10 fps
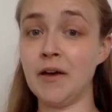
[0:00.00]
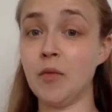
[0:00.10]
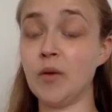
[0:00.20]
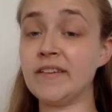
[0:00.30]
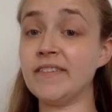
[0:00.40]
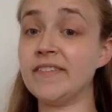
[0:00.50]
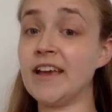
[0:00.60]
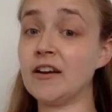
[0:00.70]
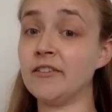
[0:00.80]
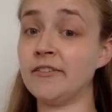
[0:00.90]
What does
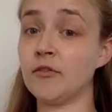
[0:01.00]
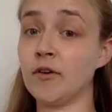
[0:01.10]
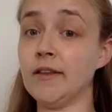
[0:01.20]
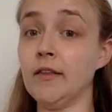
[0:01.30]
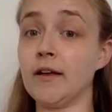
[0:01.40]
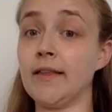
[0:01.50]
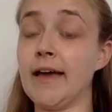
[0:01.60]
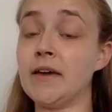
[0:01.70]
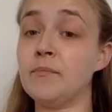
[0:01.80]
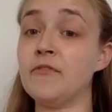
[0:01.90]
their story look
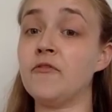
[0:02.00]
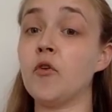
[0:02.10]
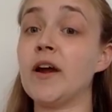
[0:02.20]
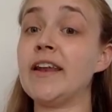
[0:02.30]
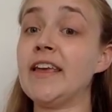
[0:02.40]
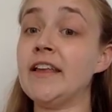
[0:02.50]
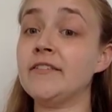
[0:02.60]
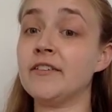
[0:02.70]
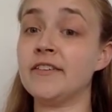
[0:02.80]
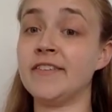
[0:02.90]
like before it
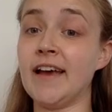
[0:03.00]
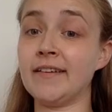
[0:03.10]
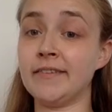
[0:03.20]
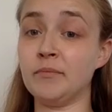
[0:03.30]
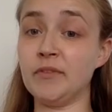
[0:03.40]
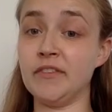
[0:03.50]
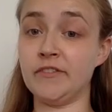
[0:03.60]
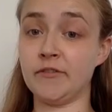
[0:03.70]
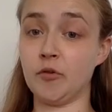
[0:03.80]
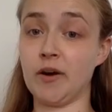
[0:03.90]
intersects with the
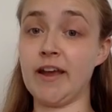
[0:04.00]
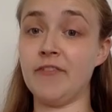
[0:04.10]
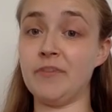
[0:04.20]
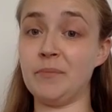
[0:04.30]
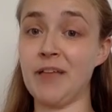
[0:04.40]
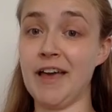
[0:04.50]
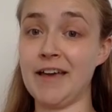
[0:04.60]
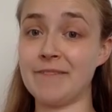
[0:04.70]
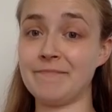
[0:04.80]
story of the play?